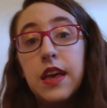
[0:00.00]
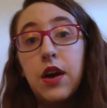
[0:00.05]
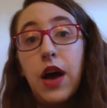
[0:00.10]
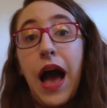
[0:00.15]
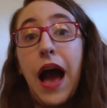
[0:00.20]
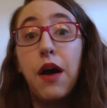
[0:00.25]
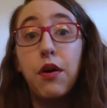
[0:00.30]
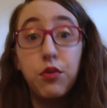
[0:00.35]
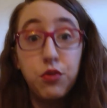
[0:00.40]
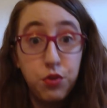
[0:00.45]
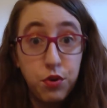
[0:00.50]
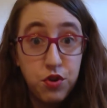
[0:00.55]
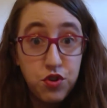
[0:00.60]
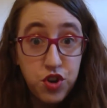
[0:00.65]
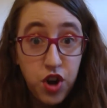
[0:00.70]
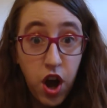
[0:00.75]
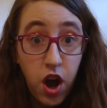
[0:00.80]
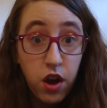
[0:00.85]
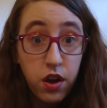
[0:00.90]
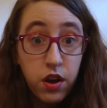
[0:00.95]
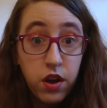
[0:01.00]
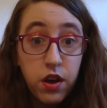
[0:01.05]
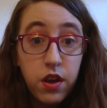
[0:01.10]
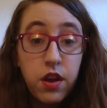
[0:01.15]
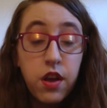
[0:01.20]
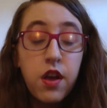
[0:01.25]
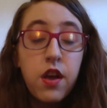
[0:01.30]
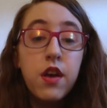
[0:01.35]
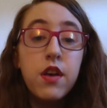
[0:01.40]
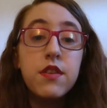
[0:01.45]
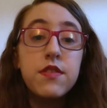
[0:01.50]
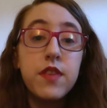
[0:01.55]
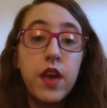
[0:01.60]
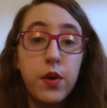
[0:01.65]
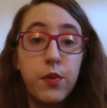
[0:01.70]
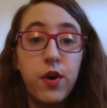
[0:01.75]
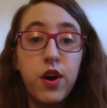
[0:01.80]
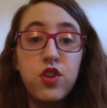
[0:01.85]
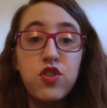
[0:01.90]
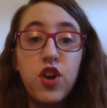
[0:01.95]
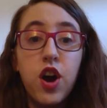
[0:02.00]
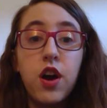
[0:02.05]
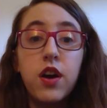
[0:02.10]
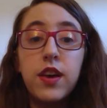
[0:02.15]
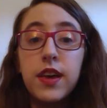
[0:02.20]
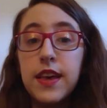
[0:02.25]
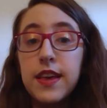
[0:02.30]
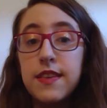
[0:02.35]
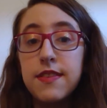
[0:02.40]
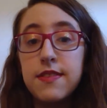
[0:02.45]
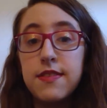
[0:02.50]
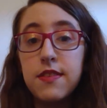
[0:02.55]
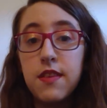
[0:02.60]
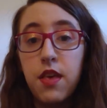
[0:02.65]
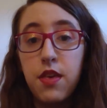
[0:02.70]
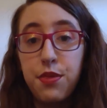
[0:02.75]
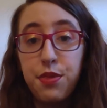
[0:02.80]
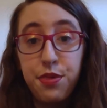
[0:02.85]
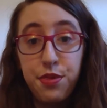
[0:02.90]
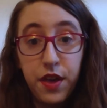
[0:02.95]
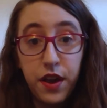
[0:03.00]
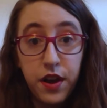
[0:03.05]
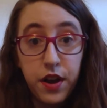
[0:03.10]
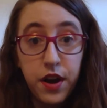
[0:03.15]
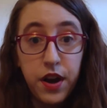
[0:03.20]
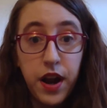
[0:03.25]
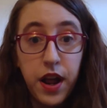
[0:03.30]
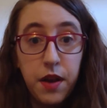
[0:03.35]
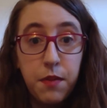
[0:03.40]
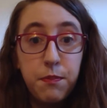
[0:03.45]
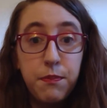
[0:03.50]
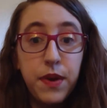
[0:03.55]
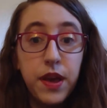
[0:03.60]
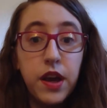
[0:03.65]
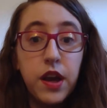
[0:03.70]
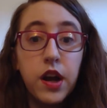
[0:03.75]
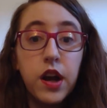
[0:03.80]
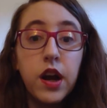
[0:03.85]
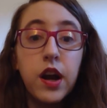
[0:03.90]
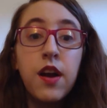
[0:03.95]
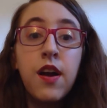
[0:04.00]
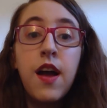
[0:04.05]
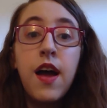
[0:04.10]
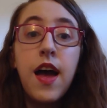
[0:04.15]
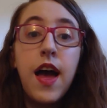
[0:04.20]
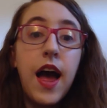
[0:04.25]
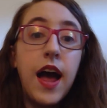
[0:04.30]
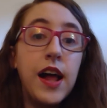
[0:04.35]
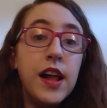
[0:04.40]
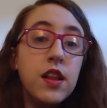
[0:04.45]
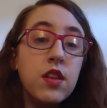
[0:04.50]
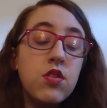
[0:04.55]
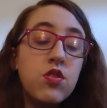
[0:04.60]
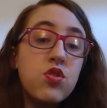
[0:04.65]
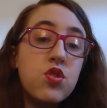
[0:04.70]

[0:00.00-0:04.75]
outdoor chalk, sidewalk chalk is thicker and bigger. And